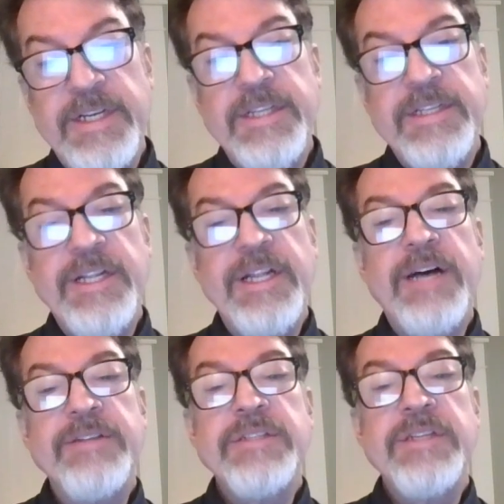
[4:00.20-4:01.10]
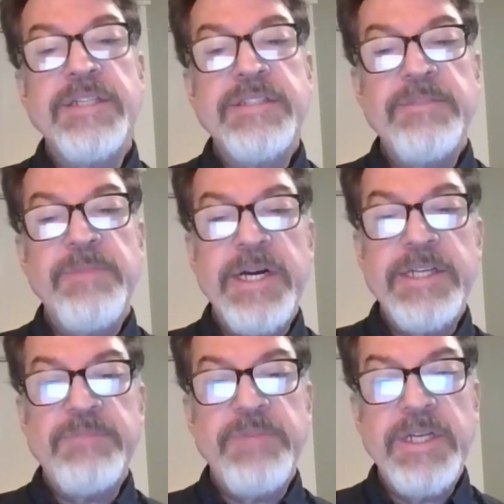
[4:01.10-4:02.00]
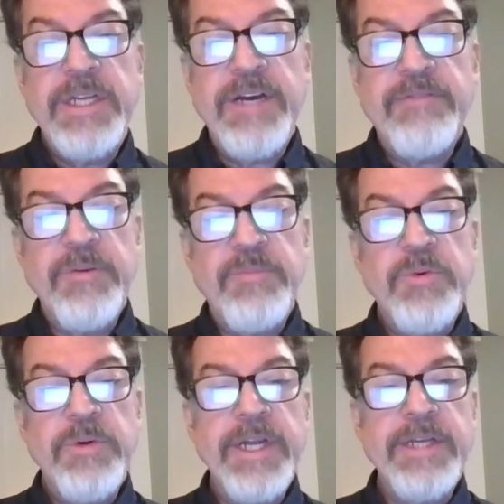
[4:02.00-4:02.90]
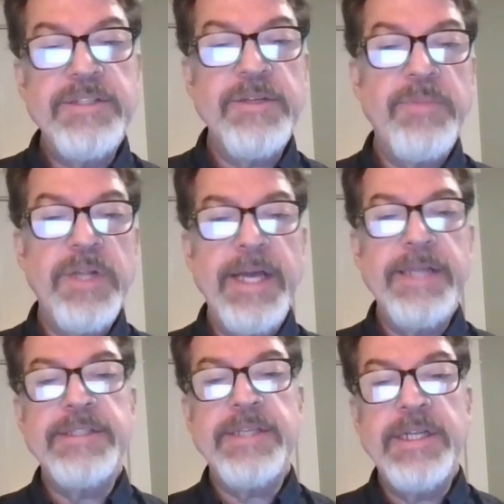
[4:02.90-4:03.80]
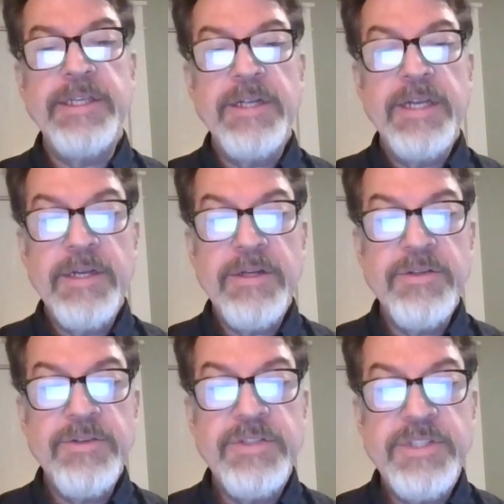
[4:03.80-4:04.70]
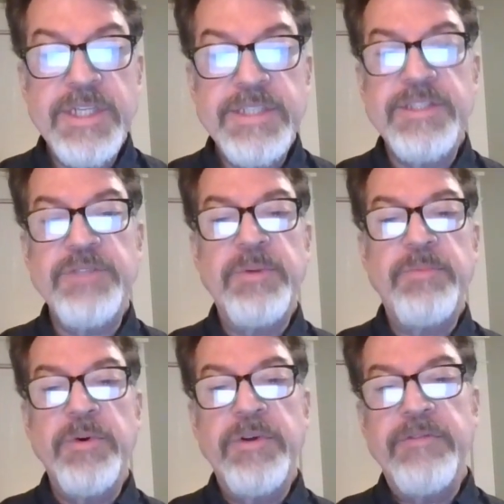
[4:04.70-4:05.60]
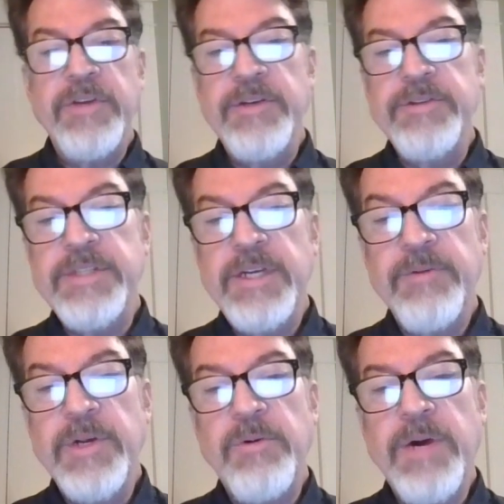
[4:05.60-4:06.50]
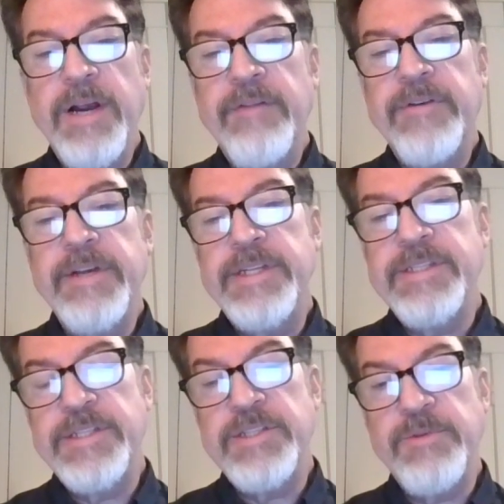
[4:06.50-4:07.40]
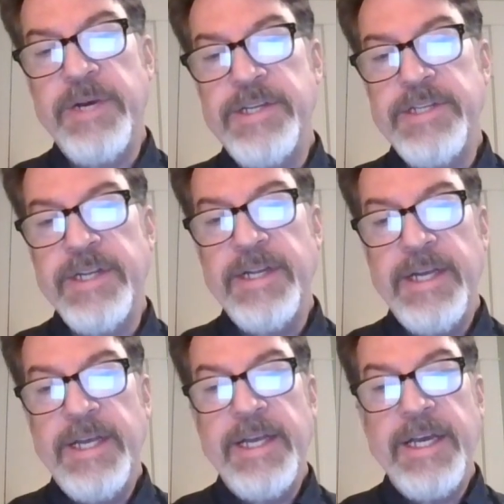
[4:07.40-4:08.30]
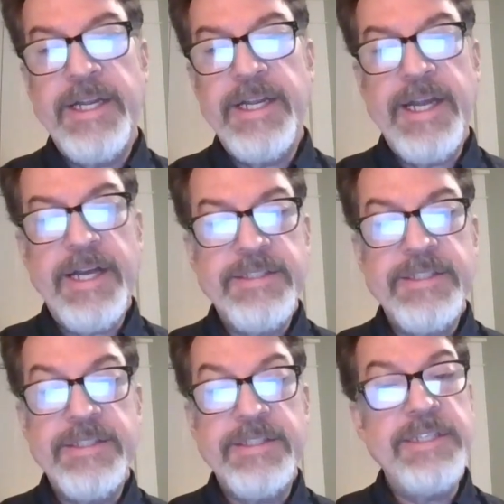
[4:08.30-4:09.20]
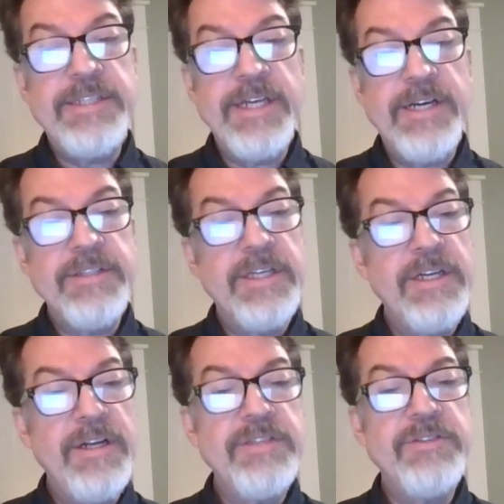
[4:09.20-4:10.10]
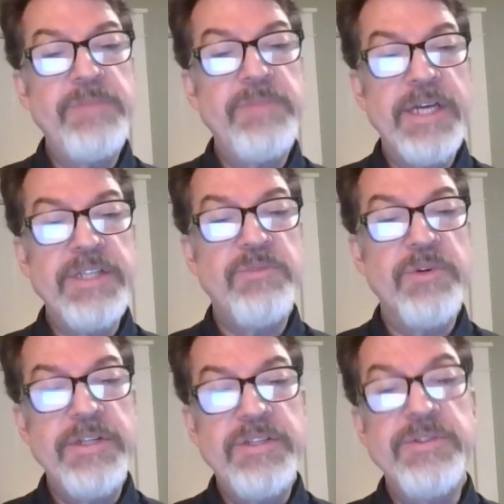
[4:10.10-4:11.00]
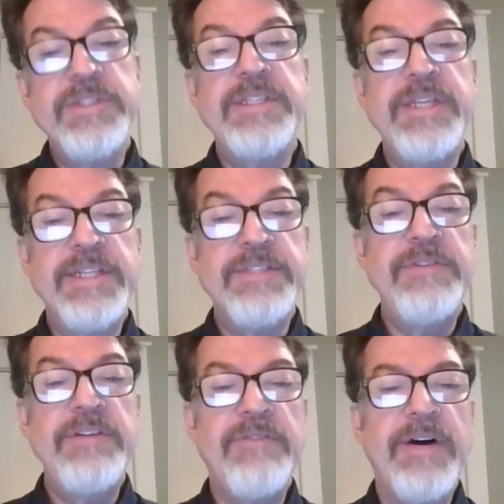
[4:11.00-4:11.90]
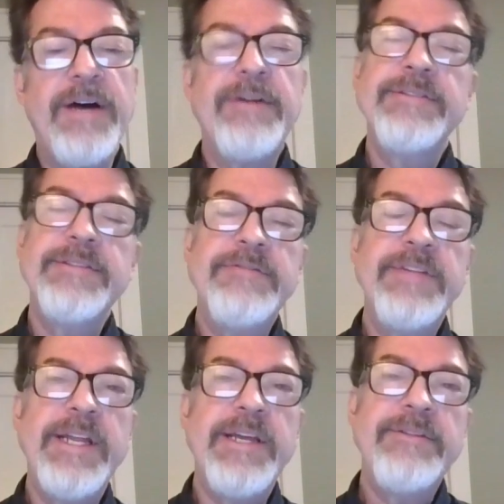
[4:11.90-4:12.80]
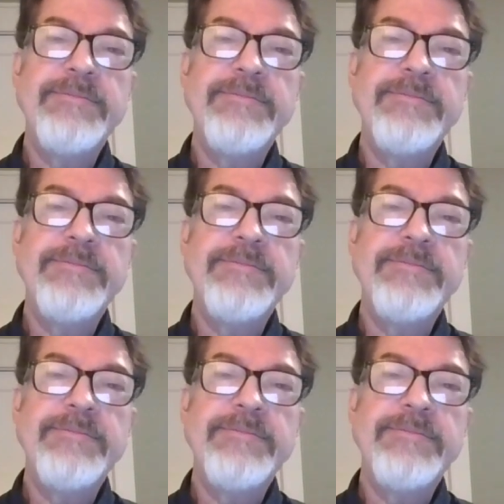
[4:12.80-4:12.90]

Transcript: that allows customized PDF reporting so plans can include just the report views required for each situation. And analysis details can also be exported to a CSV file if needed.